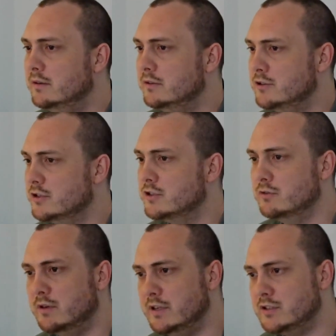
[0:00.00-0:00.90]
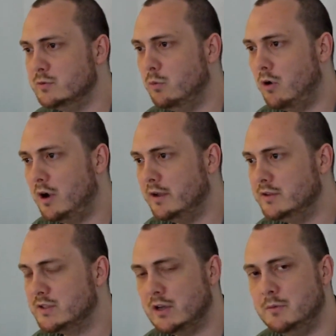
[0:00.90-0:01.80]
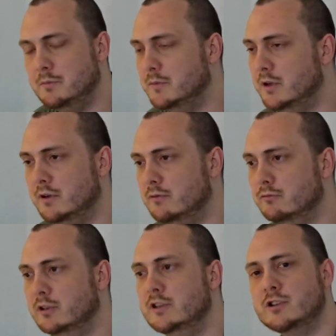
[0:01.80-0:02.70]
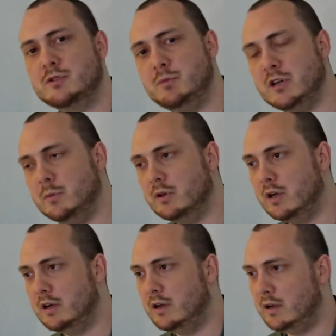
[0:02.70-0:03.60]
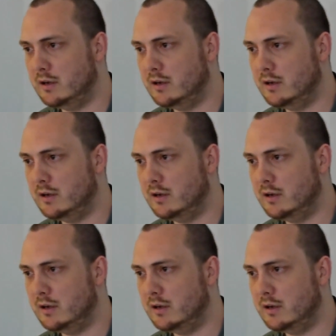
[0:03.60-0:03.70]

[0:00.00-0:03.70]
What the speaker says: just the reason why some religious people are